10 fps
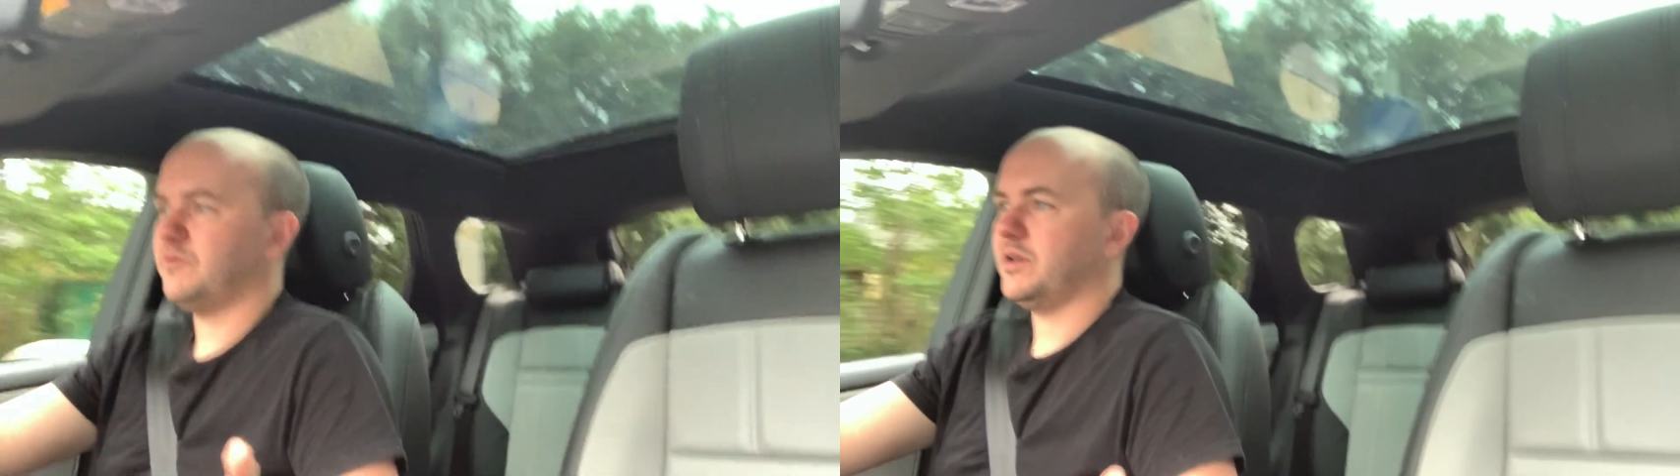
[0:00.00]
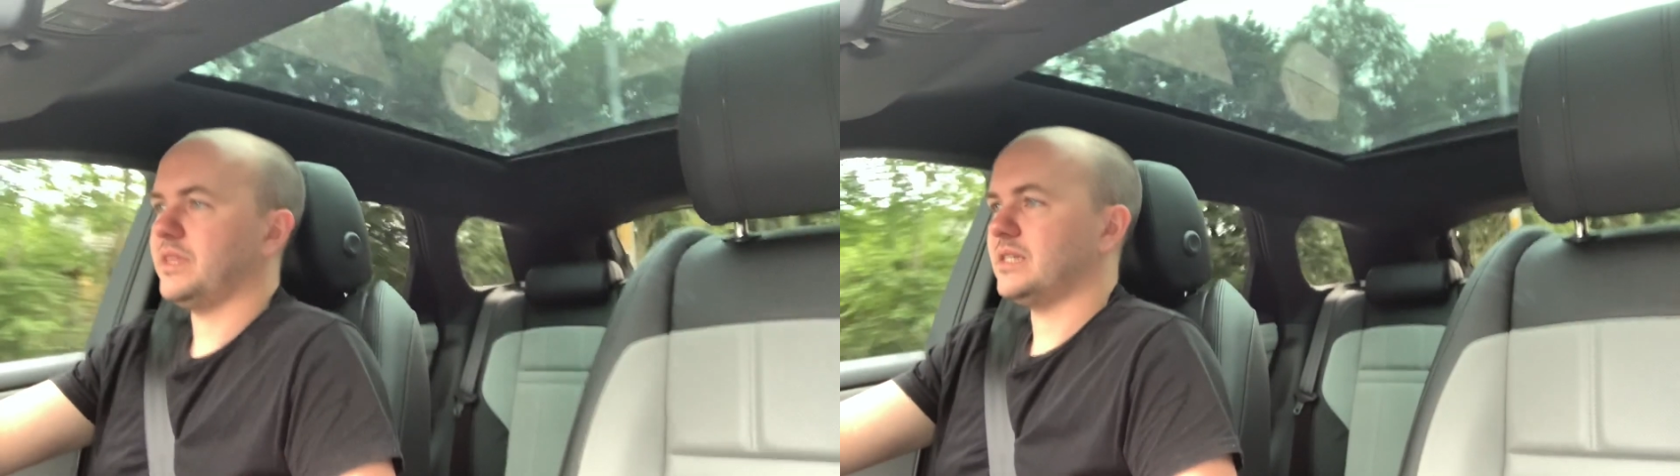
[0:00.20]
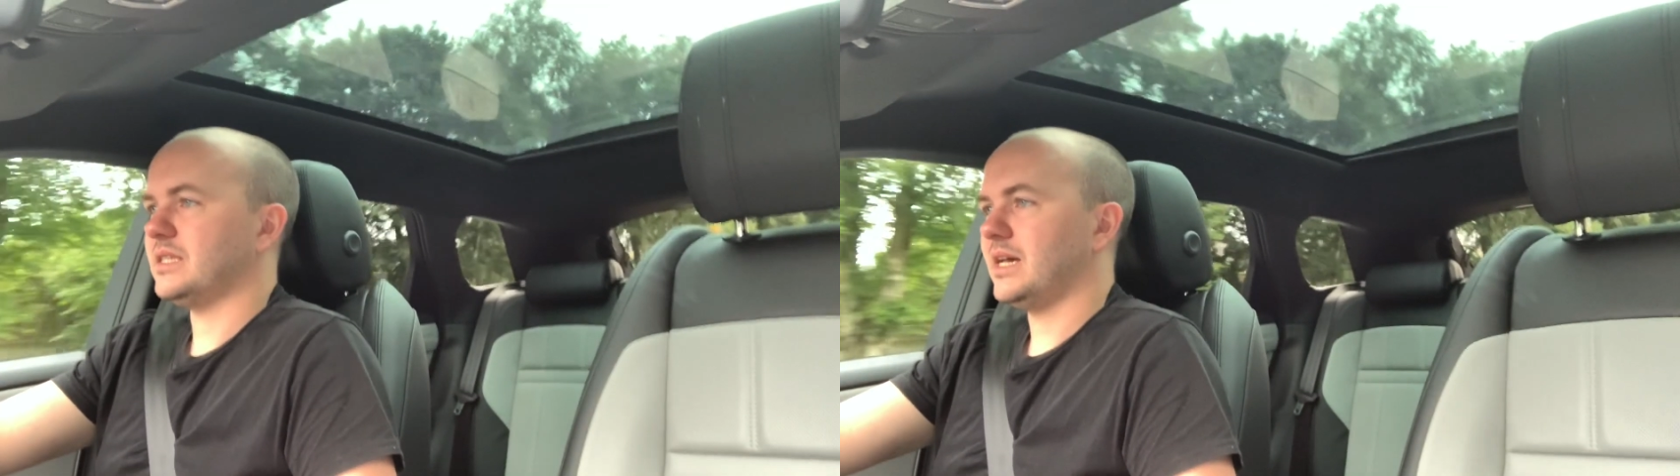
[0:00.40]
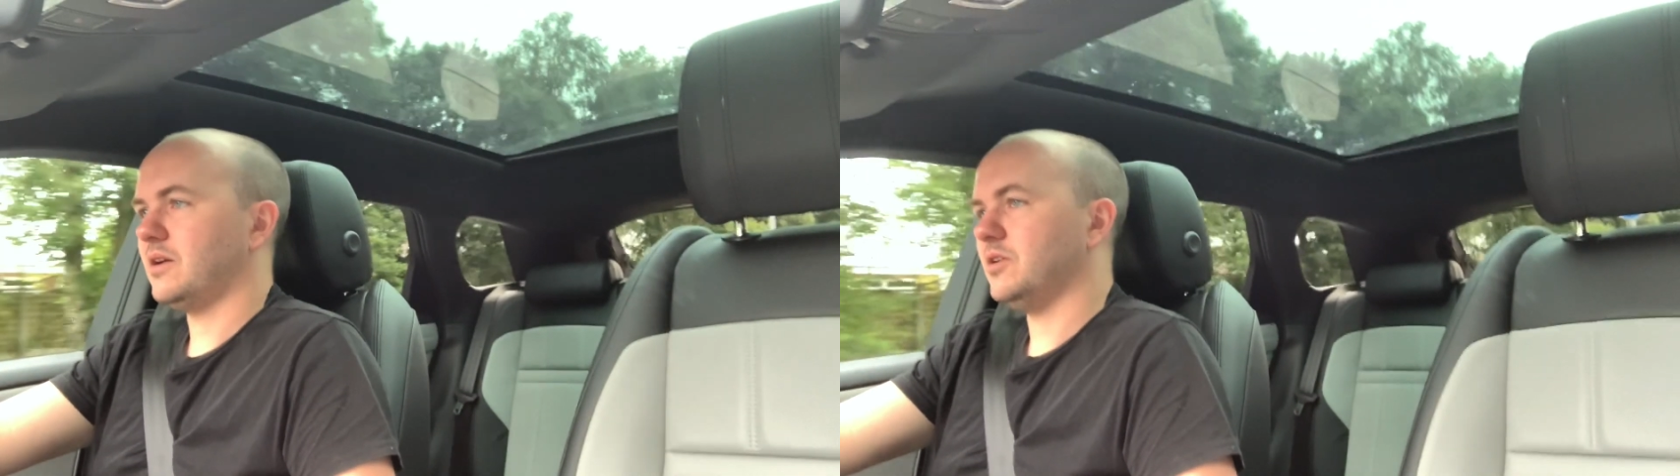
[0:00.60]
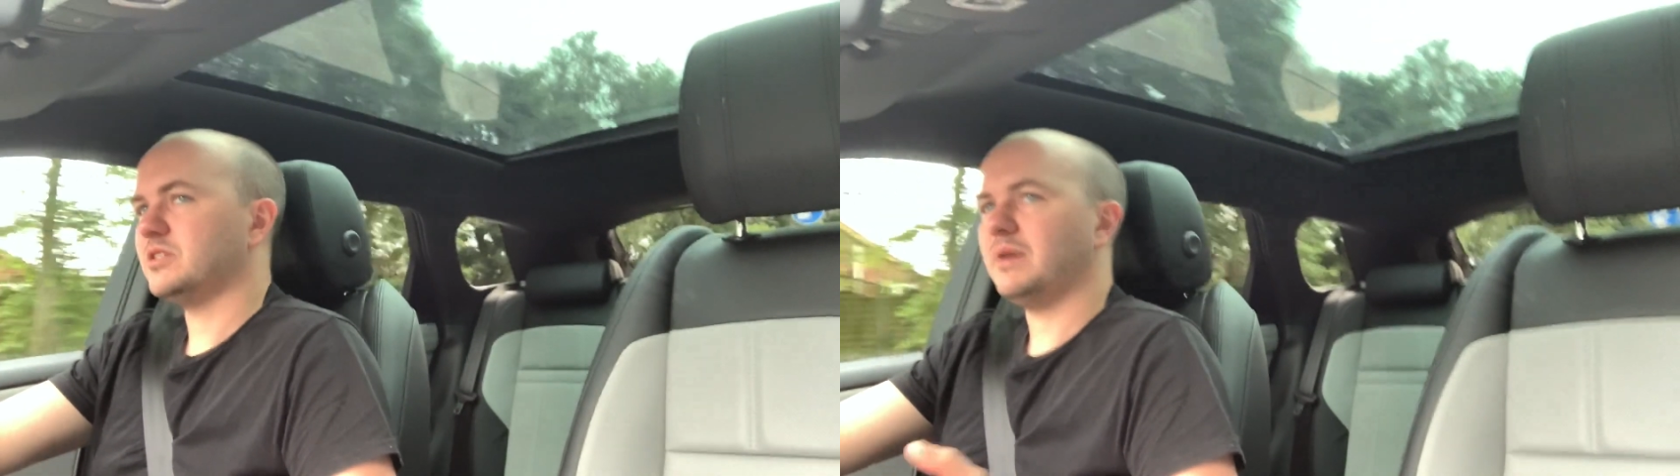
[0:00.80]
got things like
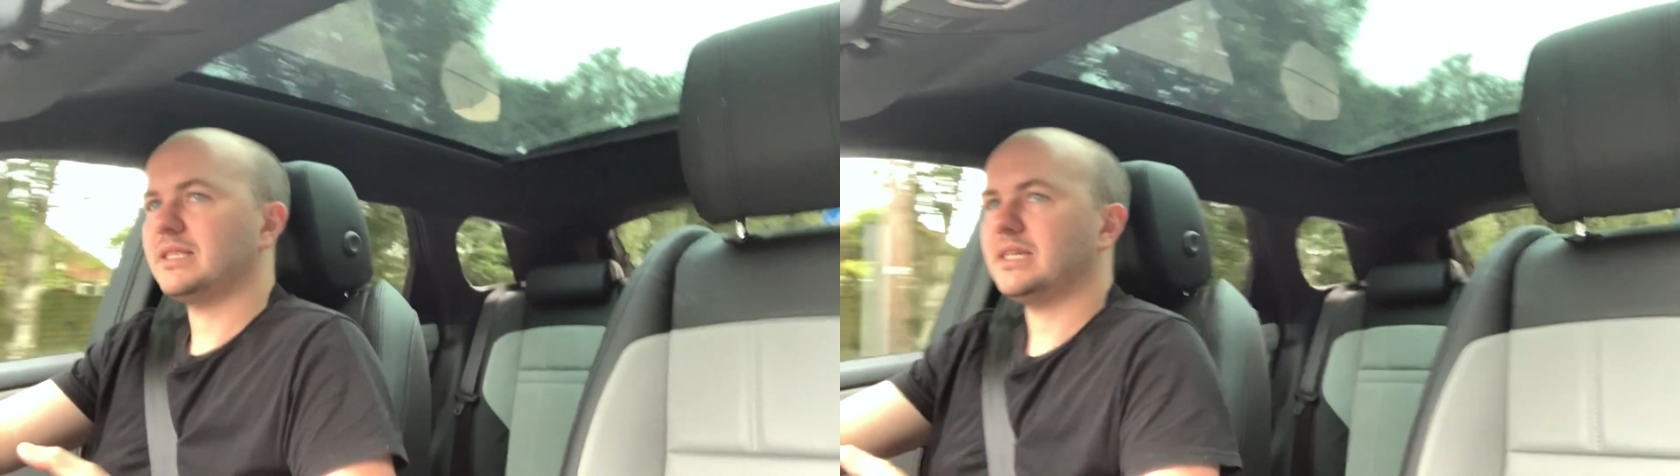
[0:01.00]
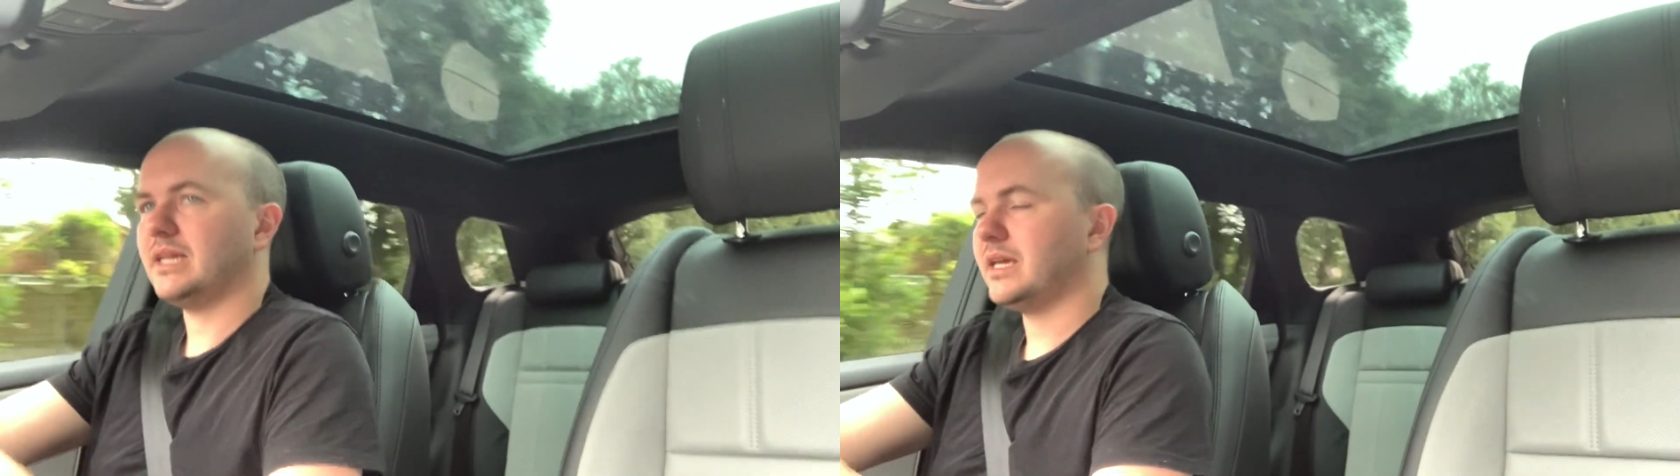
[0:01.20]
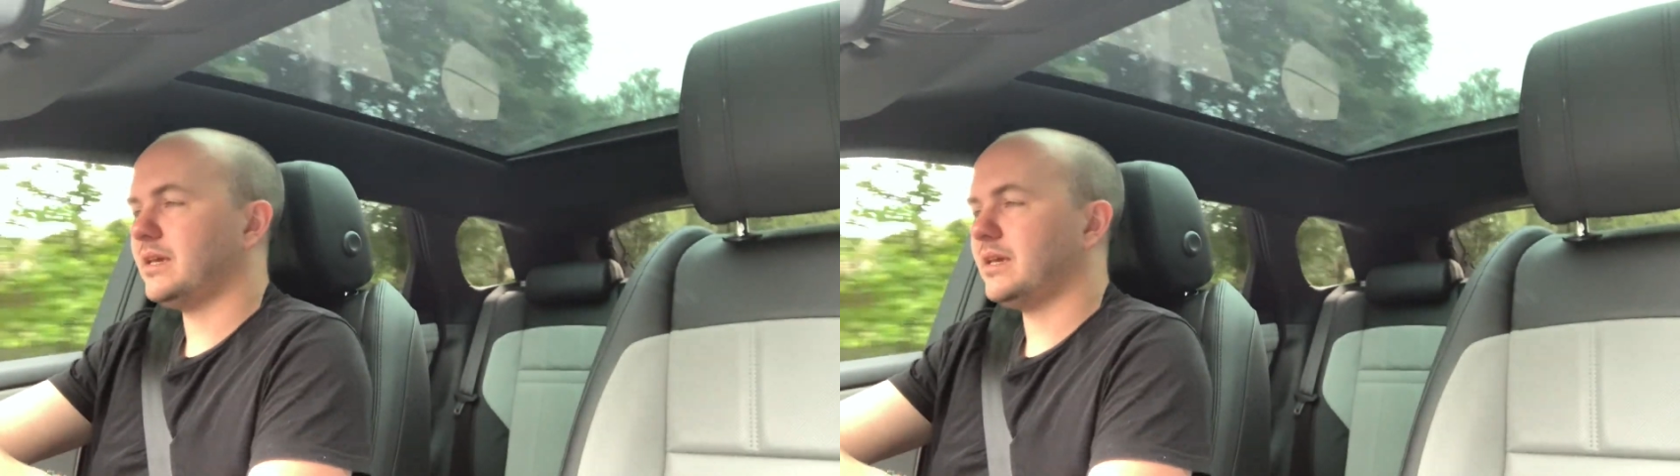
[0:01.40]
automatic